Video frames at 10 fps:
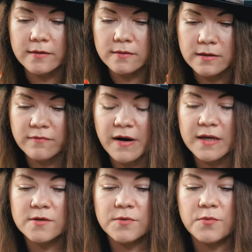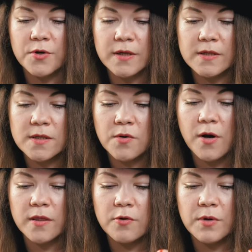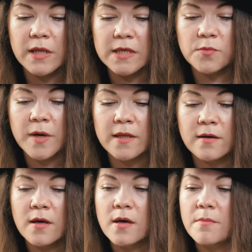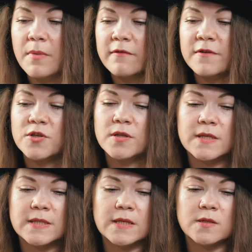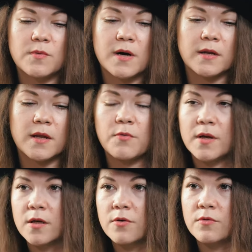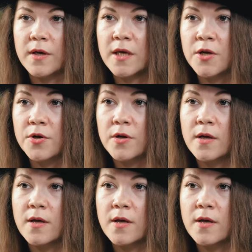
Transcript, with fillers: and the advisory work and so on they realize wait my vision is this one and i want to go here